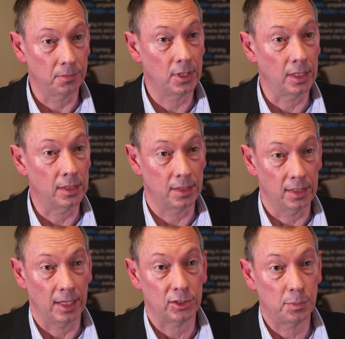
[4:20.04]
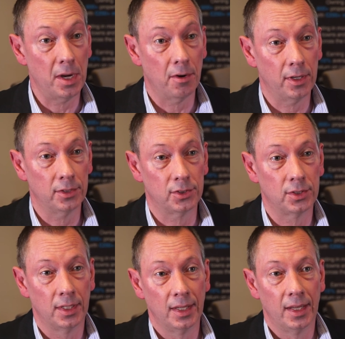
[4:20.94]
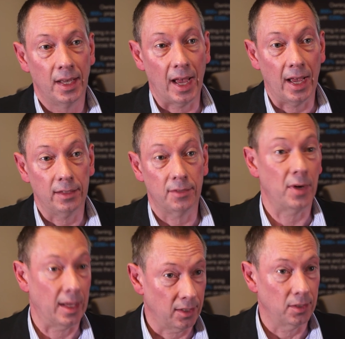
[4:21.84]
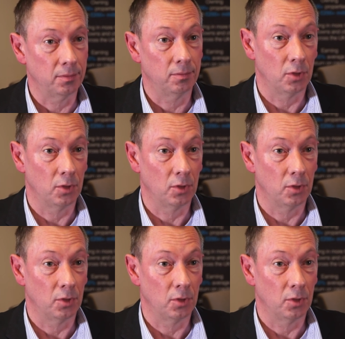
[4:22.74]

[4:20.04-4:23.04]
the experience, and the fact that